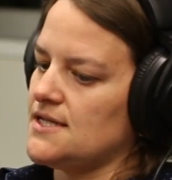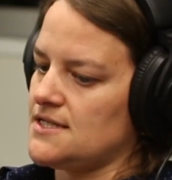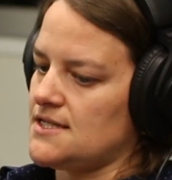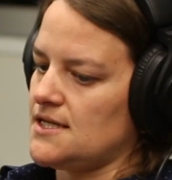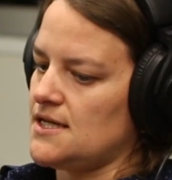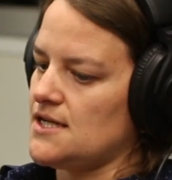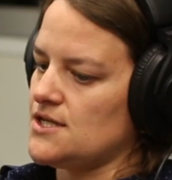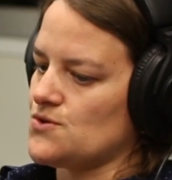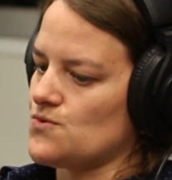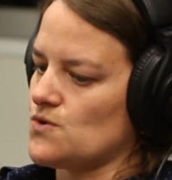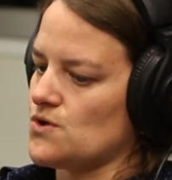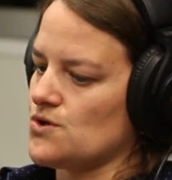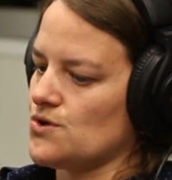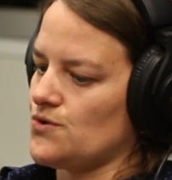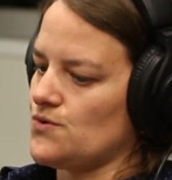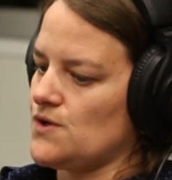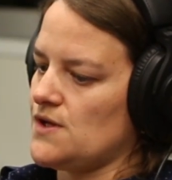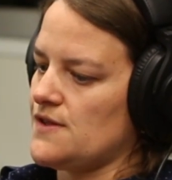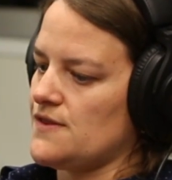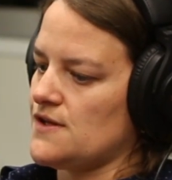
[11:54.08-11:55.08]
in today's
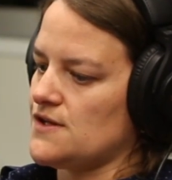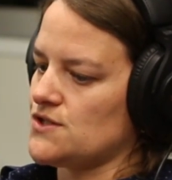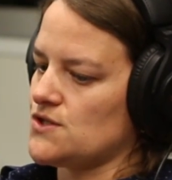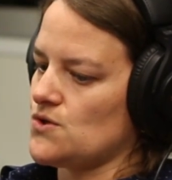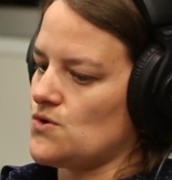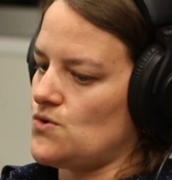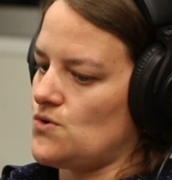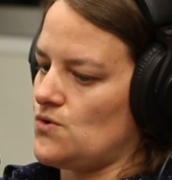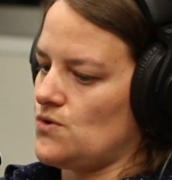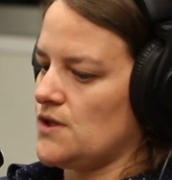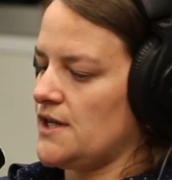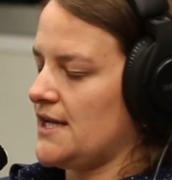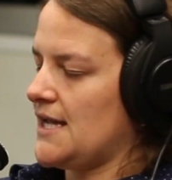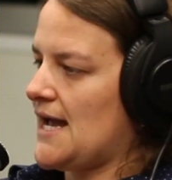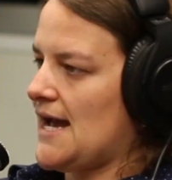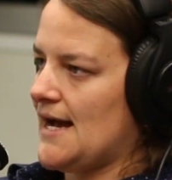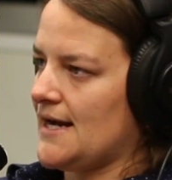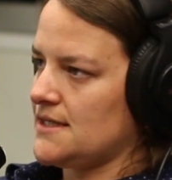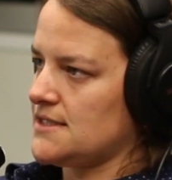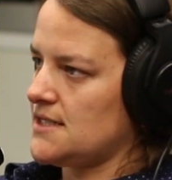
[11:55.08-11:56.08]
world, in this whole like
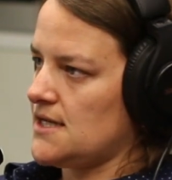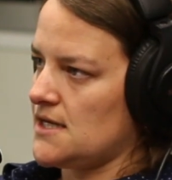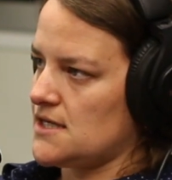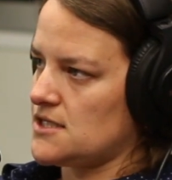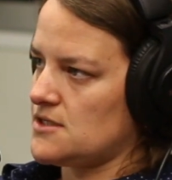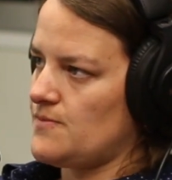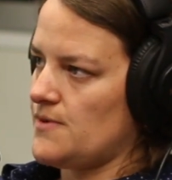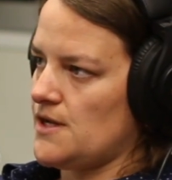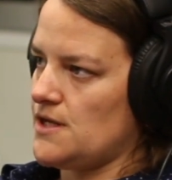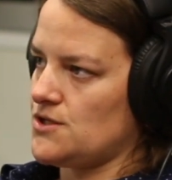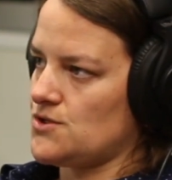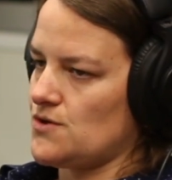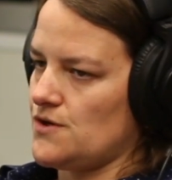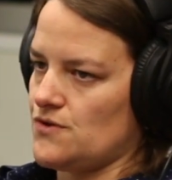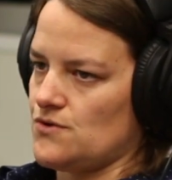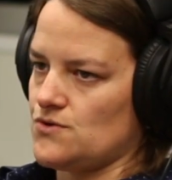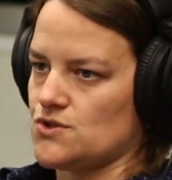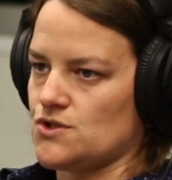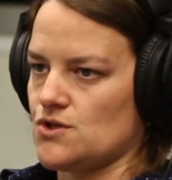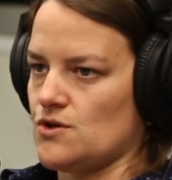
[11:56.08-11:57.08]
ag tech space, right?
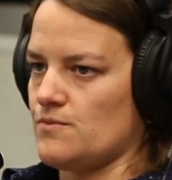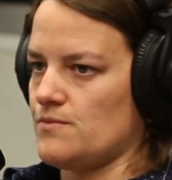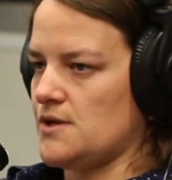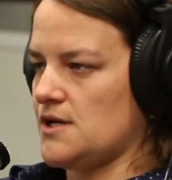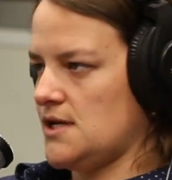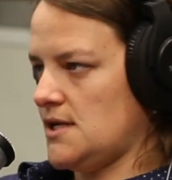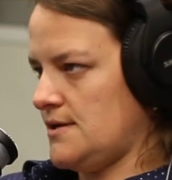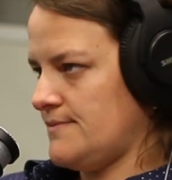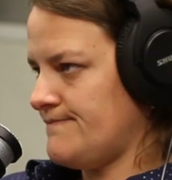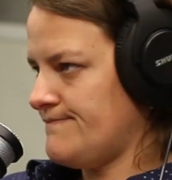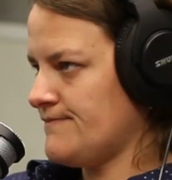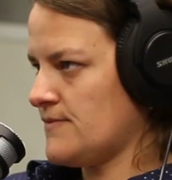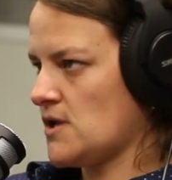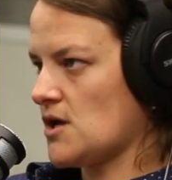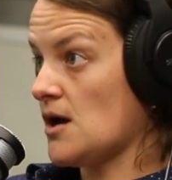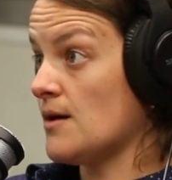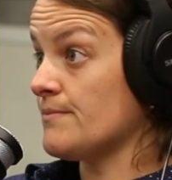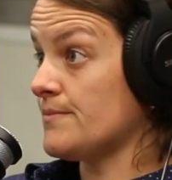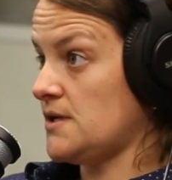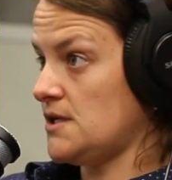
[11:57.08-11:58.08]
There's so many
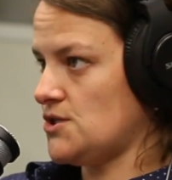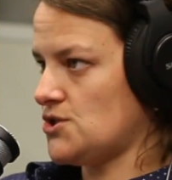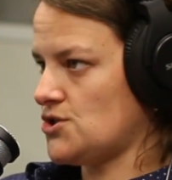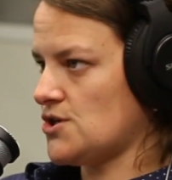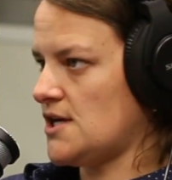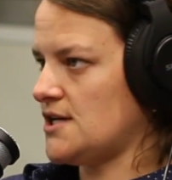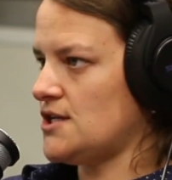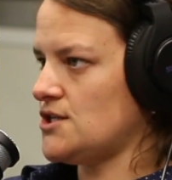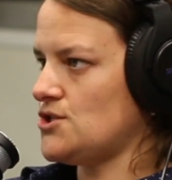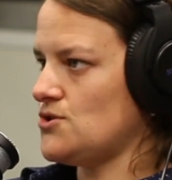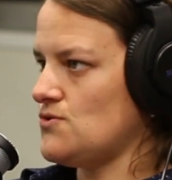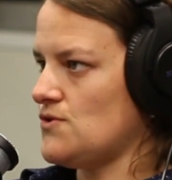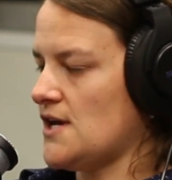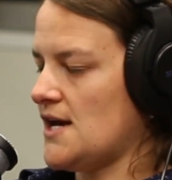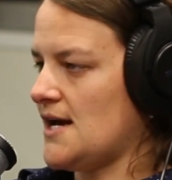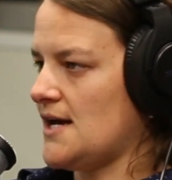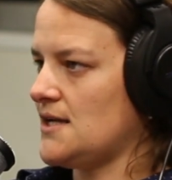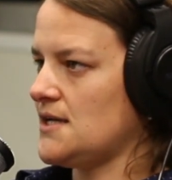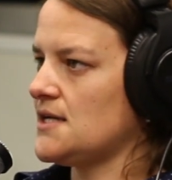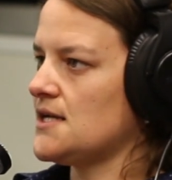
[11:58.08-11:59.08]
companies trying to do
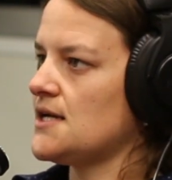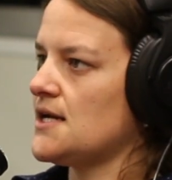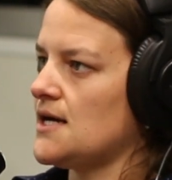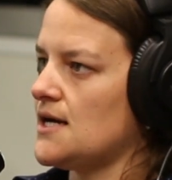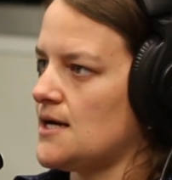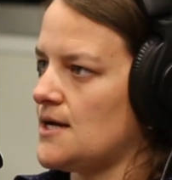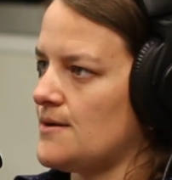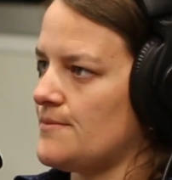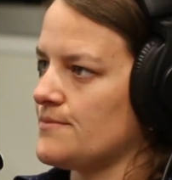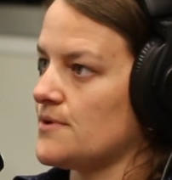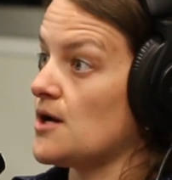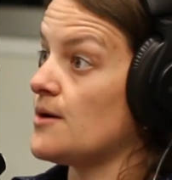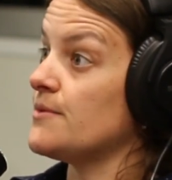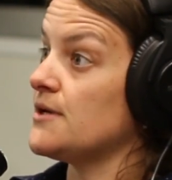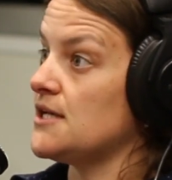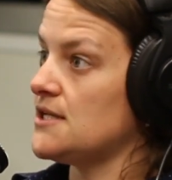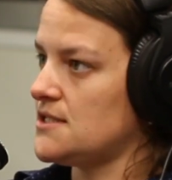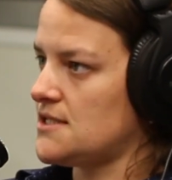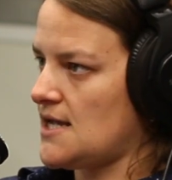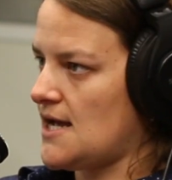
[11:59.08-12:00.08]
that,
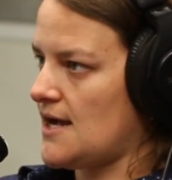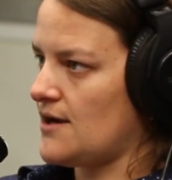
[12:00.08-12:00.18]
coming into